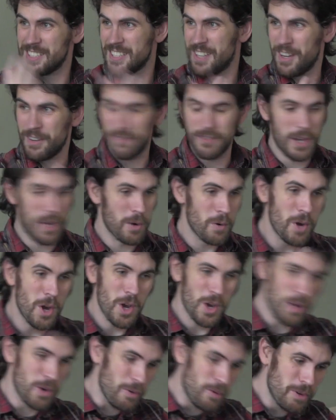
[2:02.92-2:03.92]
kind of know
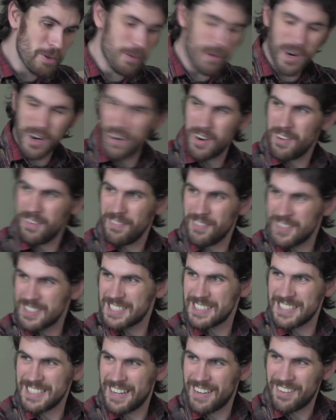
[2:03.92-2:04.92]
who you are and
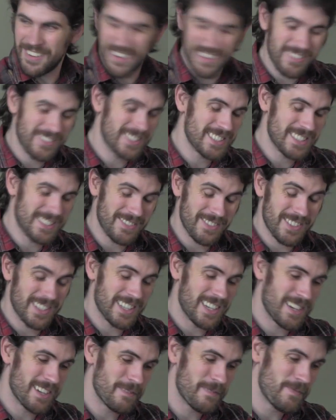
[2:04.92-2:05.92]
what's the narrative and stuff like
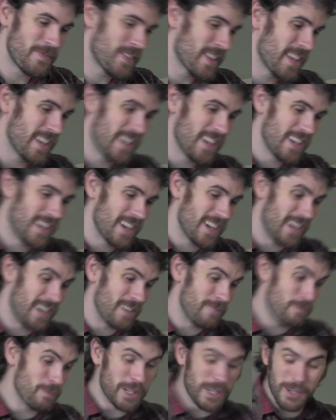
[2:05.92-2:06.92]
that. We